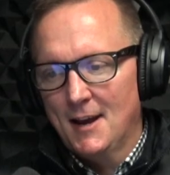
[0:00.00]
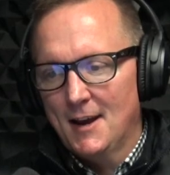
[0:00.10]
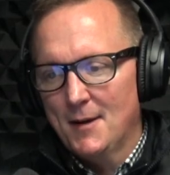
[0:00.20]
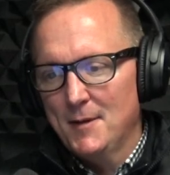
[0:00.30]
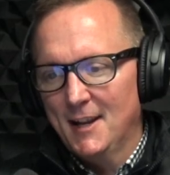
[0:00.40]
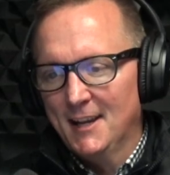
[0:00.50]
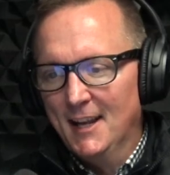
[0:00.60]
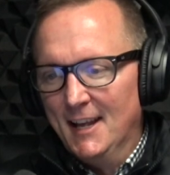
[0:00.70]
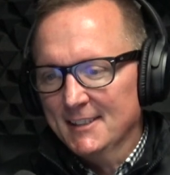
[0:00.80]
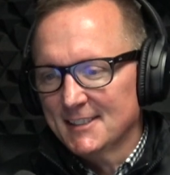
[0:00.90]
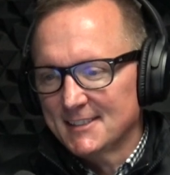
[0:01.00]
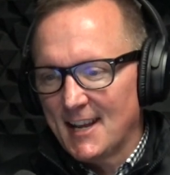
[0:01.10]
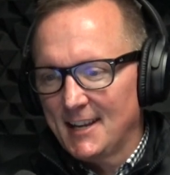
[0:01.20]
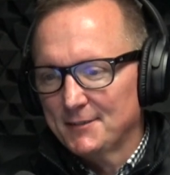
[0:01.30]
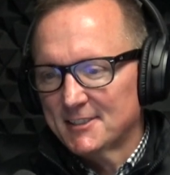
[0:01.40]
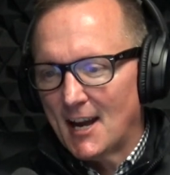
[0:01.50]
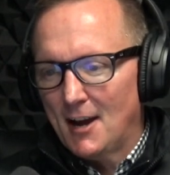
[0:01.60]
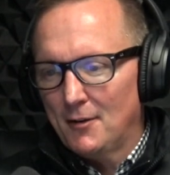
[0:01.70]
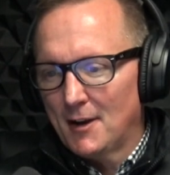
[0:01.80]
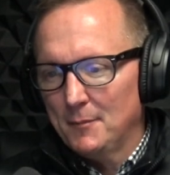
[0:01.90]
I mean, it's his native
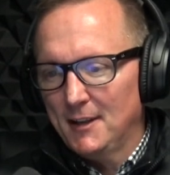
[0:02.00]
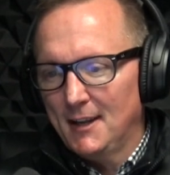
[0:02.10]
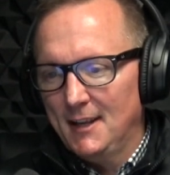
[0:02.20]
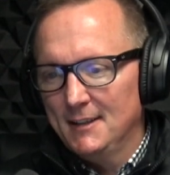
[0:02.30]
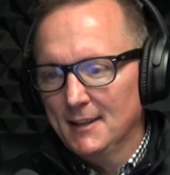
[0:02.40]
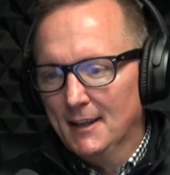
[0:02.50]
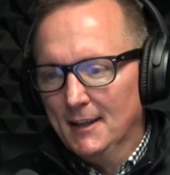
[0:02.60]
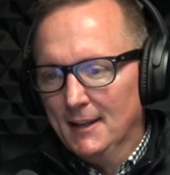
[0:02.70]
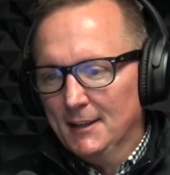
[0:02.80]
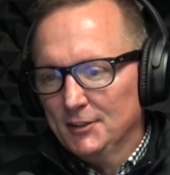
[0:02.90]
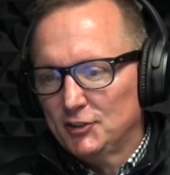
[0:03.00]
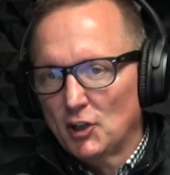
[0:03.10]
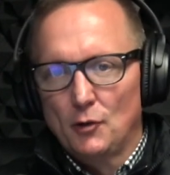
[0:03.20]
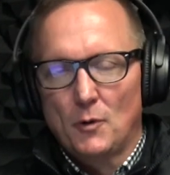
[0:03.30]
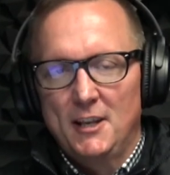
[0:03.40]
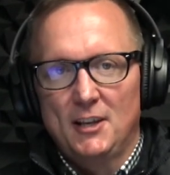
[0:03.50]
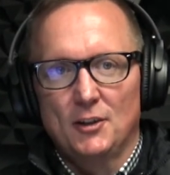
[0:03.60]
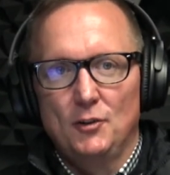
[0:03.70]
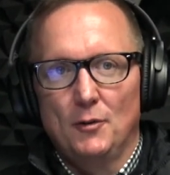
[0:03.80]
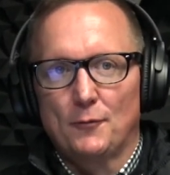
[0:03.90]
style. I mean, he showed what he
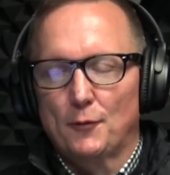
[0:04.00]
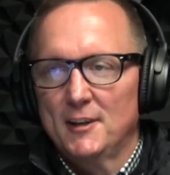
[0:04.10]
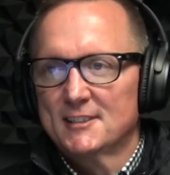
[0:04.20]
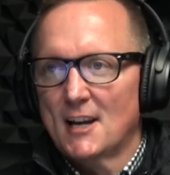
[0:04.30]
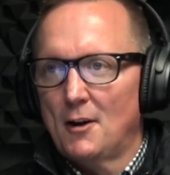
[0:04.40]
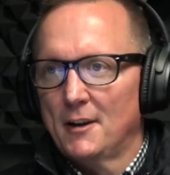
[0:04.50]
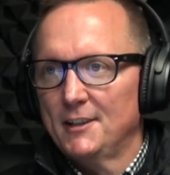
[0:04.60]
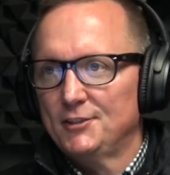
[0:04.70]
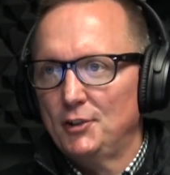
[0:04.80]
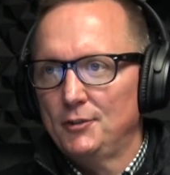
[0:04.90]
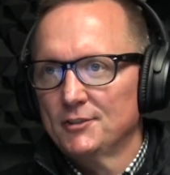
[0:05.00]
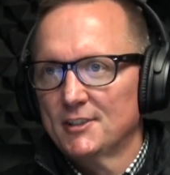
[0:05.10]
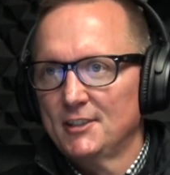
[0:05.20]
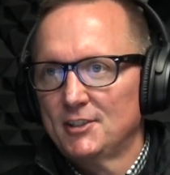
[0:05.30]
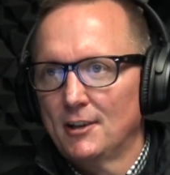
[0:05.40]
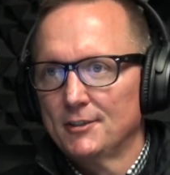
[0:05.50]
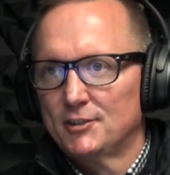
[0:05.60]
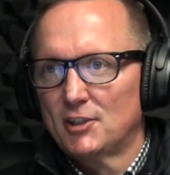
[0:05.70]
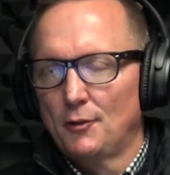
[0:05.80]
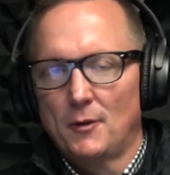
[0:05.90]
can do in freestyle at a juniors this year
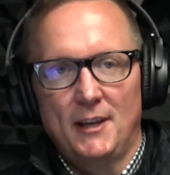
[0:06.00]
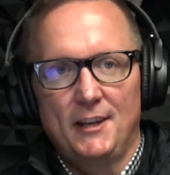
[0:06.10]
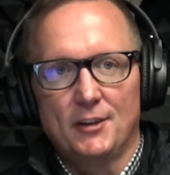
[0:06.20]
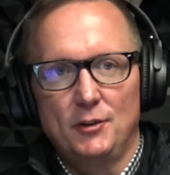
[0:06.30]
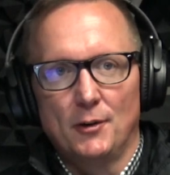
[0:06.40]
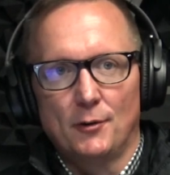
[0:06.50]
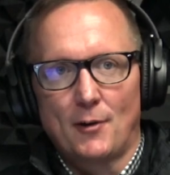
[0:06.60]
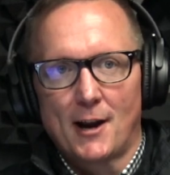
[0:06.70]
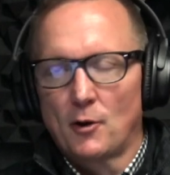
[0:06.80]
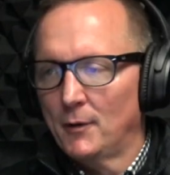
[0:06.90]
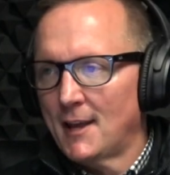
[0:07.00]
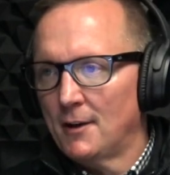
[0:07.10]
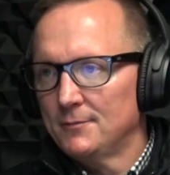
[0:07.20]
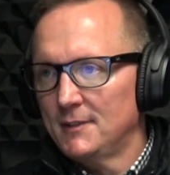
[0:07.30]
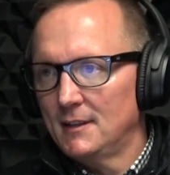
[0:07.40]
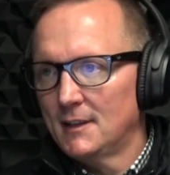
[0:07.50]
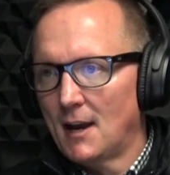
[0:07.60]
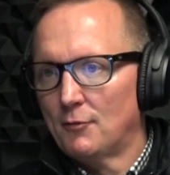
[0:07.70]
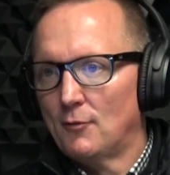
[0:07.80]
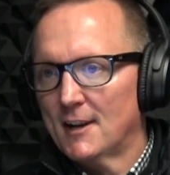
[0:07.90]
and showed what he could do in Greco without
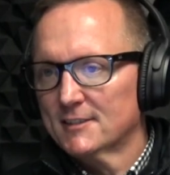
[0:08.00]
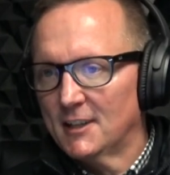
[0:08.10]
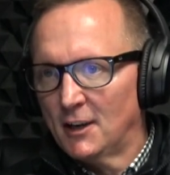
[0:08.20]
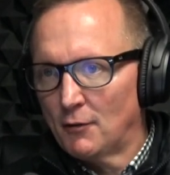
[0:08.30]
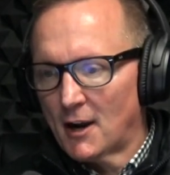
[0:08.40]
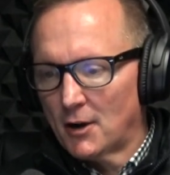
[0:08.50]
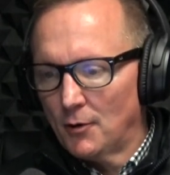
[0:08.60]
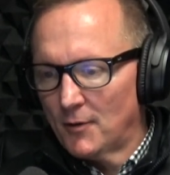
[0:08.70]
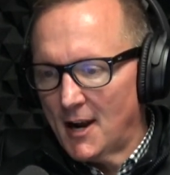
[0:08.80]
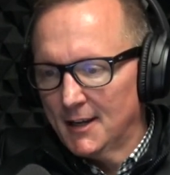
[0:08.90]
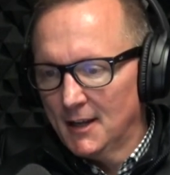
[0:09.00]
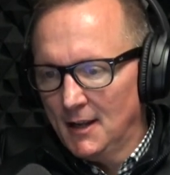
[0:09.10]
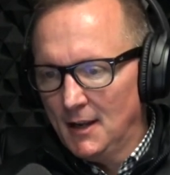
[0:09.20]
ever wrestling in Greco, right?